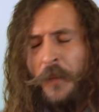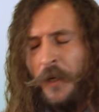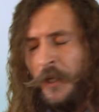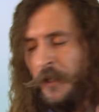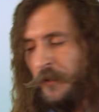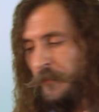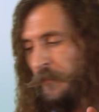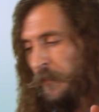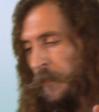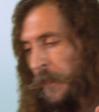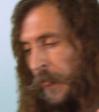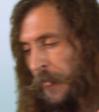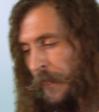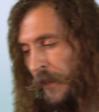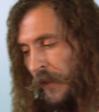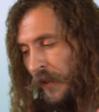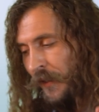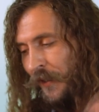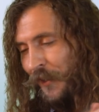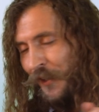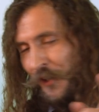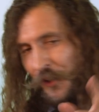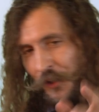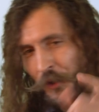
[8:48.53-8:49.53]
But
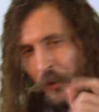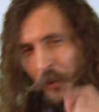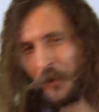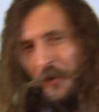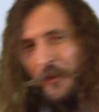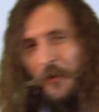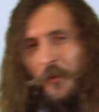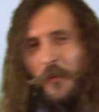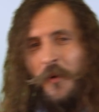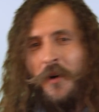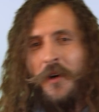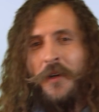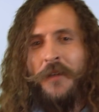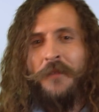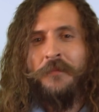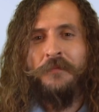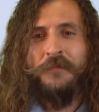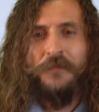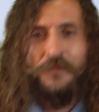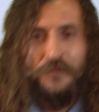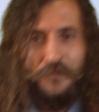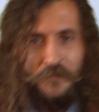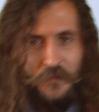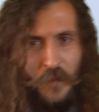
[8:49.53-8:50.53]
you're the one
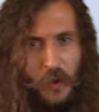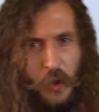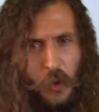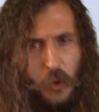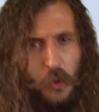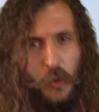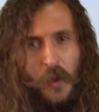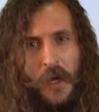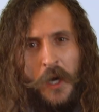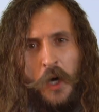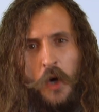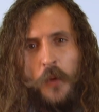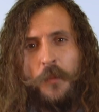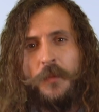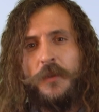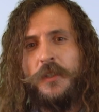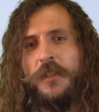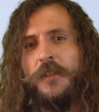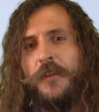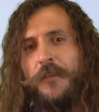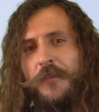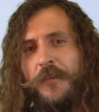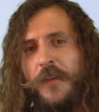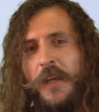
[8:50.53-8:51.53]
who
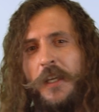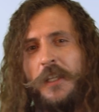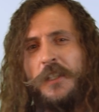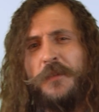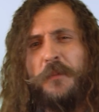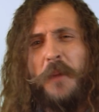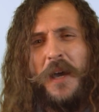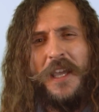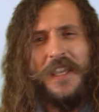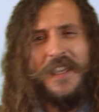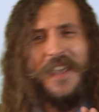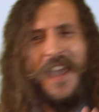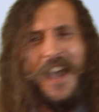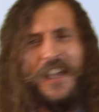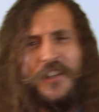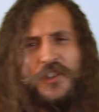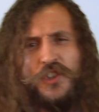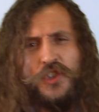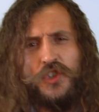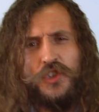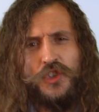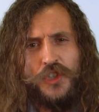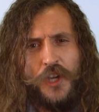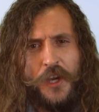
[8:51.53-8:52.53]
helped to fix by
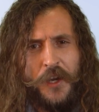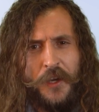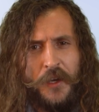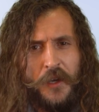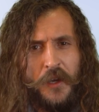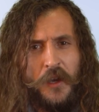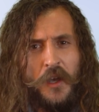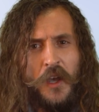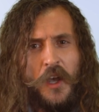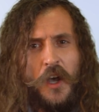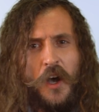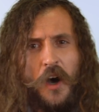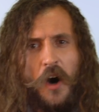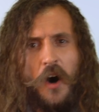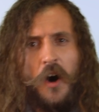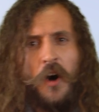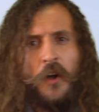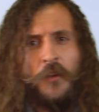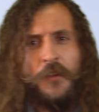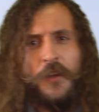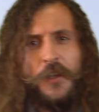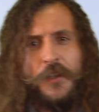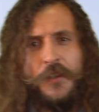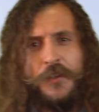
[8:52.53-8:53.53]
catching
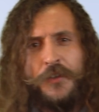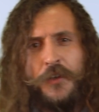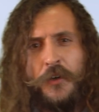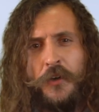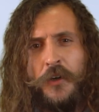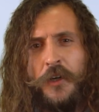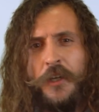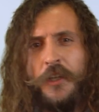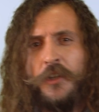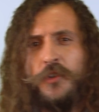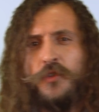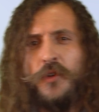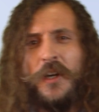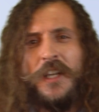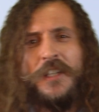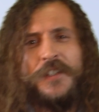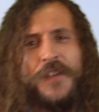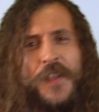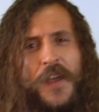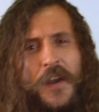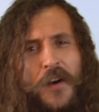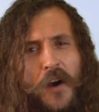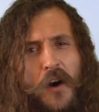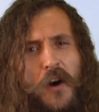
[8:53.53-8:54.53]
all these dirty
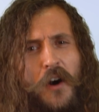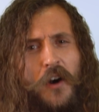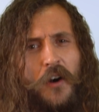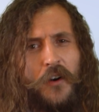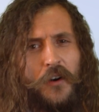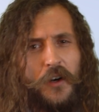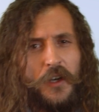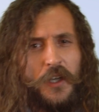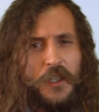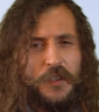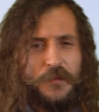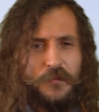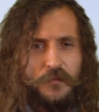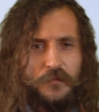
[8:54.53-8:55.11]
tricks that are